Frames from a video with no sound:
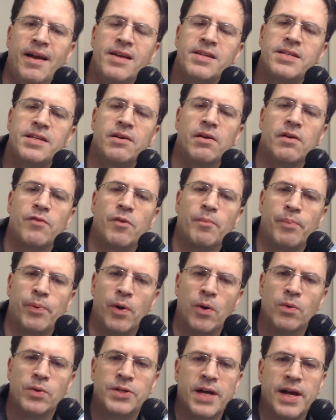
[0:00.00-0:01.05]
the idea of a
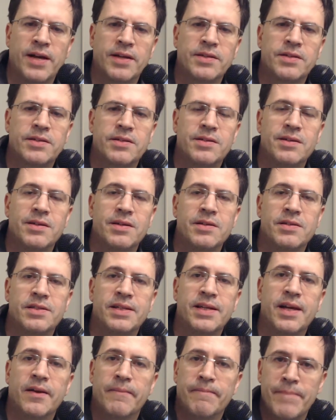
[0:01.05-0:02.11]
protest is
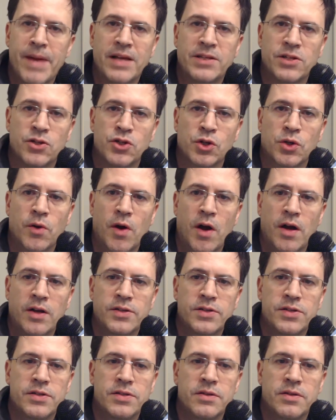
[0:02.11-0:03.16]
to get a message
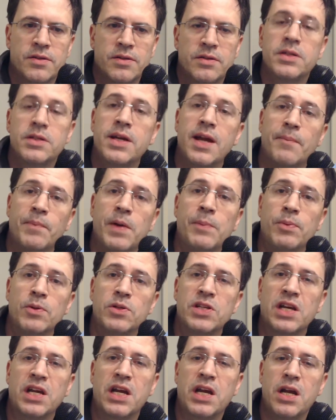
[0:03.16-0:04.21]
across, to get
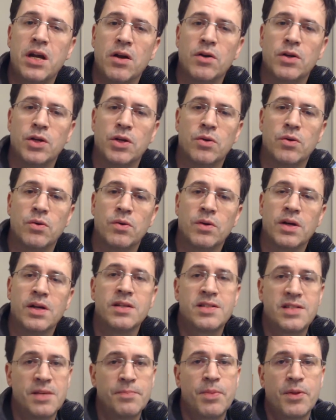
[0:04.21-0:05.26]
people to hear you
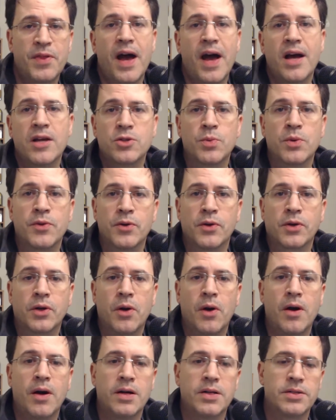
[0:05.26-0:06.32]
and sympathize with your
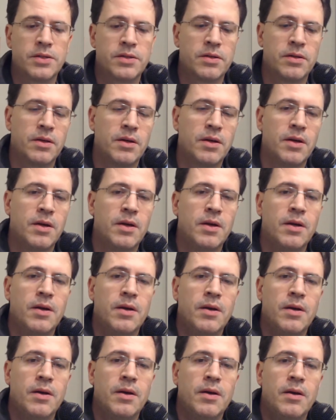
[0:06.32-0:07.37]
cause.
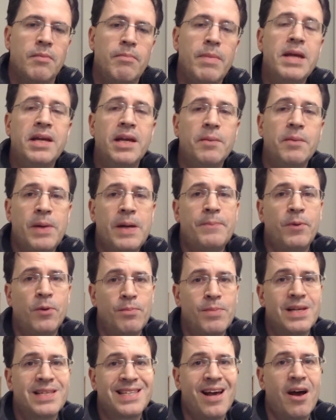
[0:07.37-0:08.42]
Making people
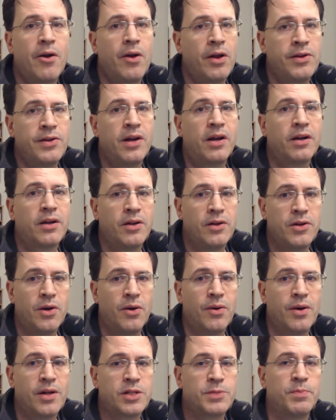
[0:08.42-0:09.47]
miss out on Dunkin'
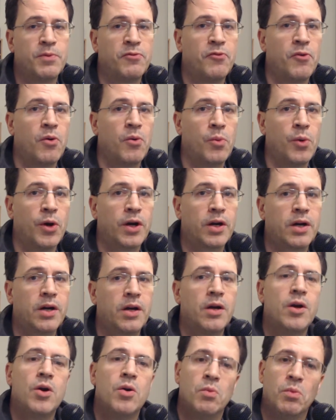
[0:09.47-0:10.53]
Donuts before
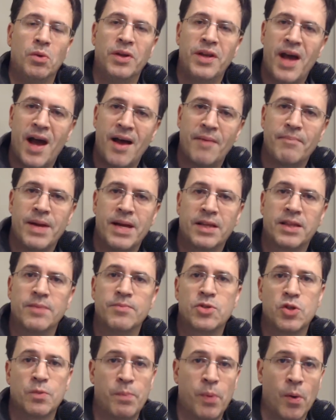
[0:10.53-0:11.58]
work will not make
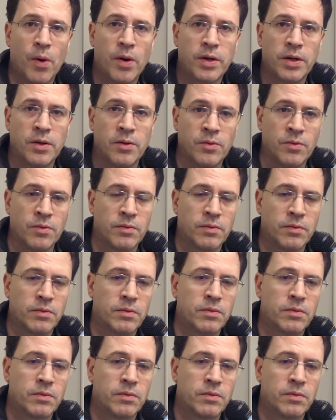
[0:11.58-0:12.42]
them support you.